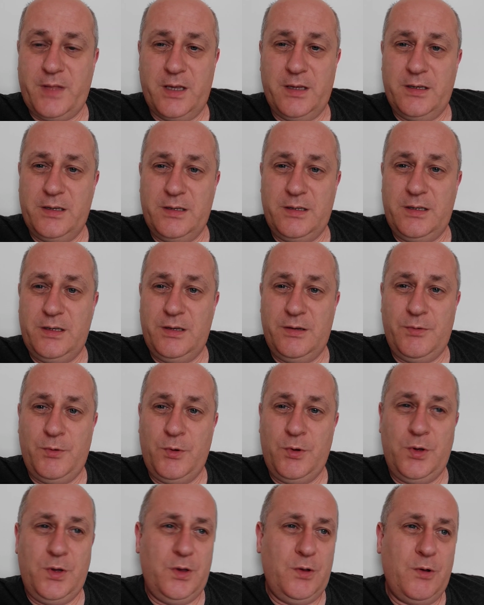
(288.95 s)
it, you
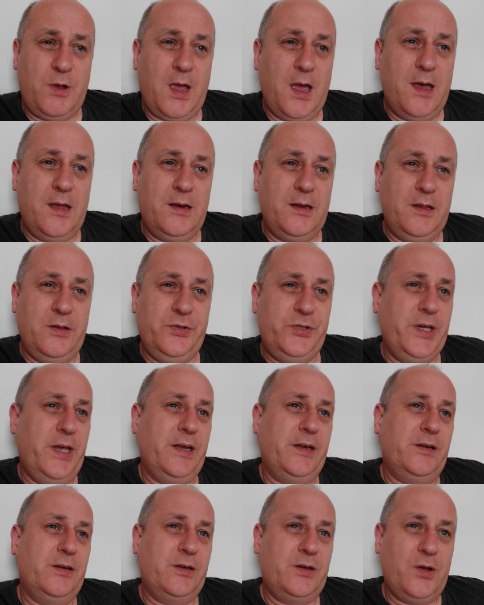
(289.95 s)
you can't
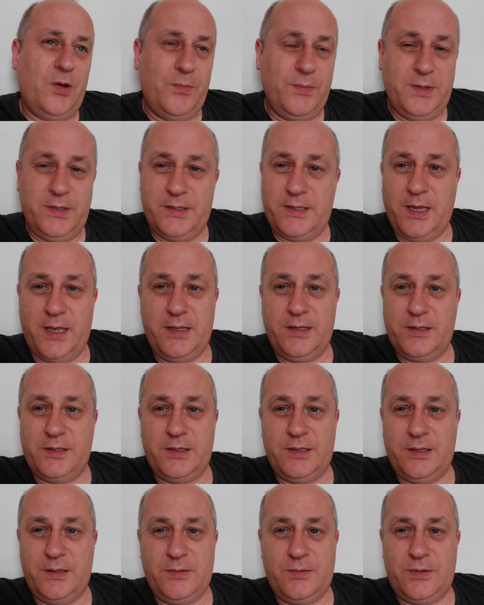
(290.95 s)
inject common sense
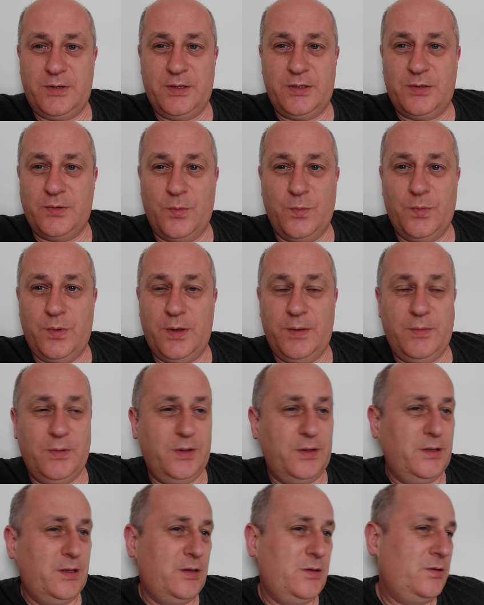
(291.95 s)
to some
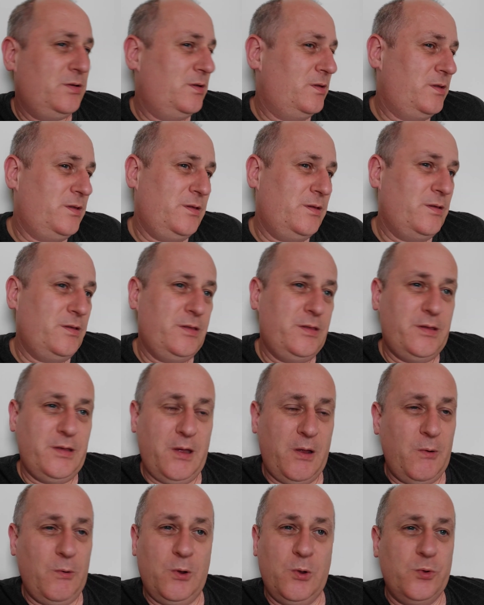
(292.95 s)
people. They,
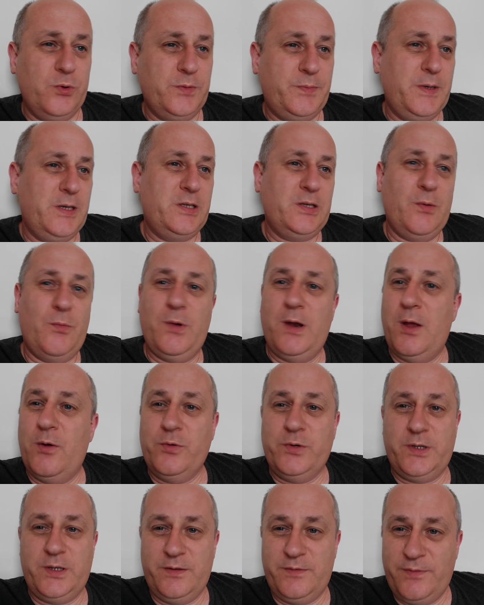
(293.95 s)
it'll always be someone
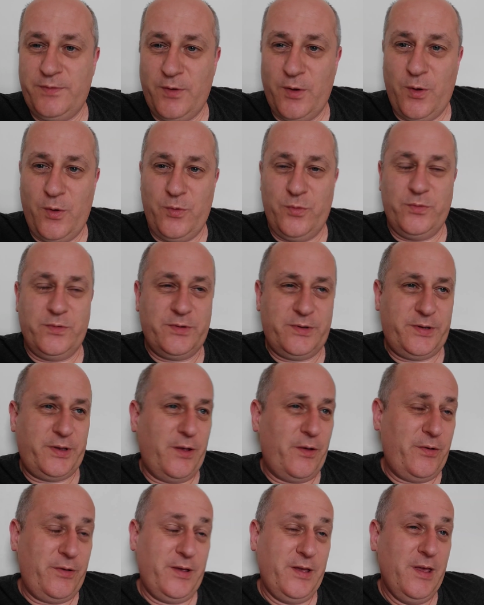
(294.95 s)
else's fault.
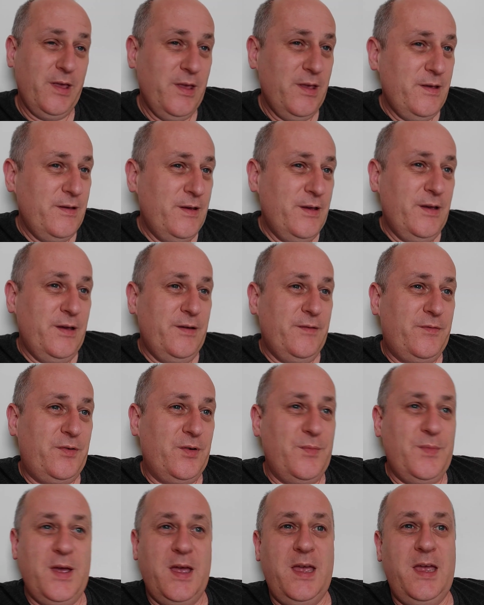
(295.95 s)
So
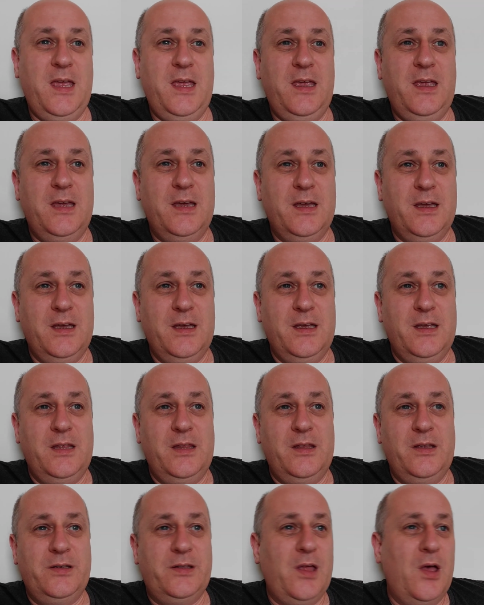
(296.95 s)
for me,
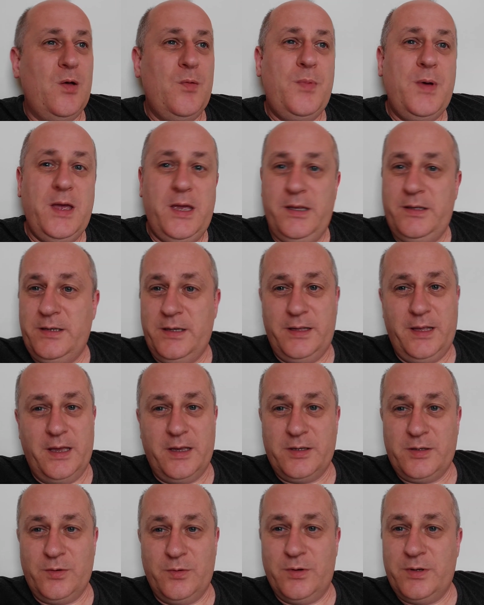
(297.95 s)
there's no beating
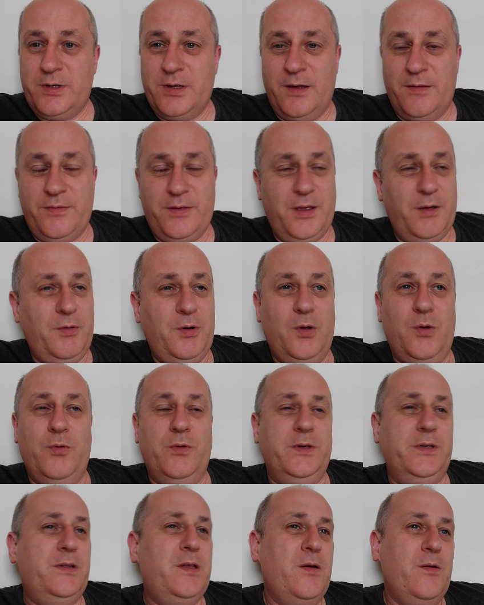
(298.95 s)
that sort of stuff. They will
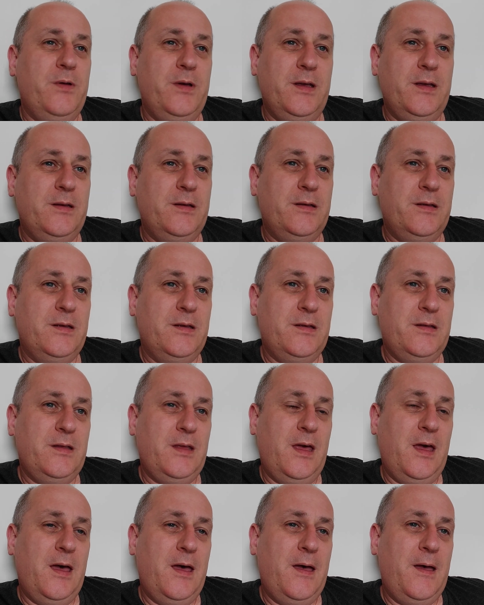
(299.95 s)
always do it.
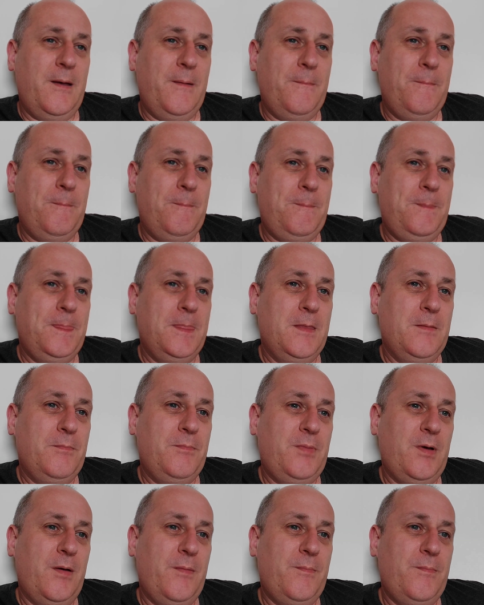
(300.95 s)
Um,
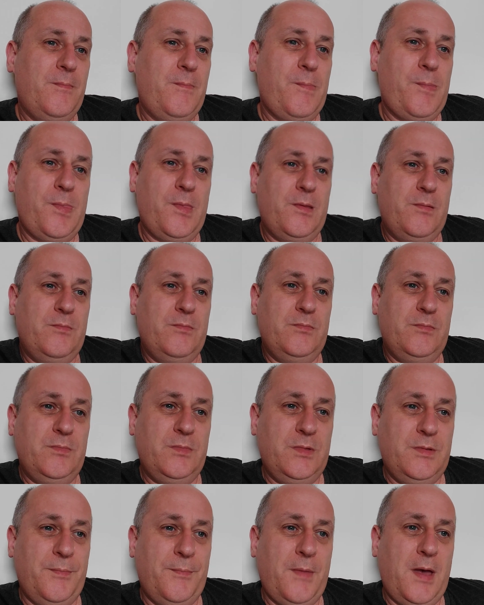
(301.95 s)
but
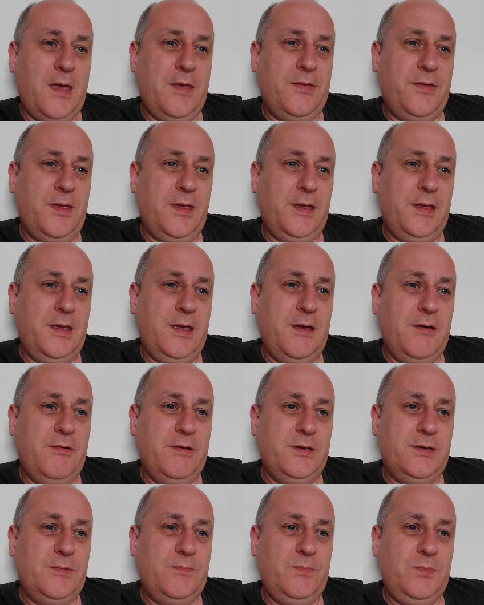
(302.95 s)
the main thing here
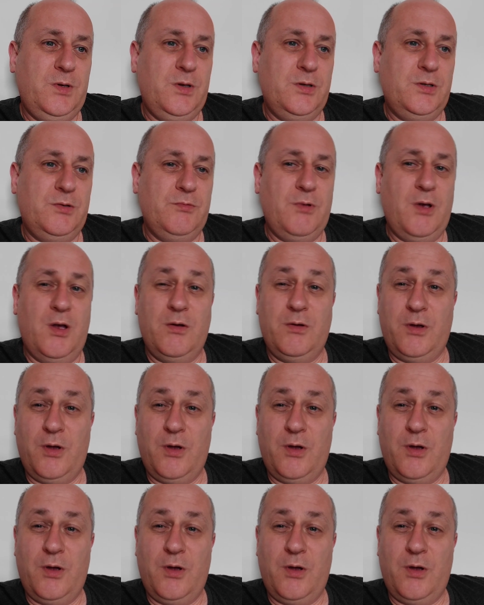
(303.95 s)
is using your own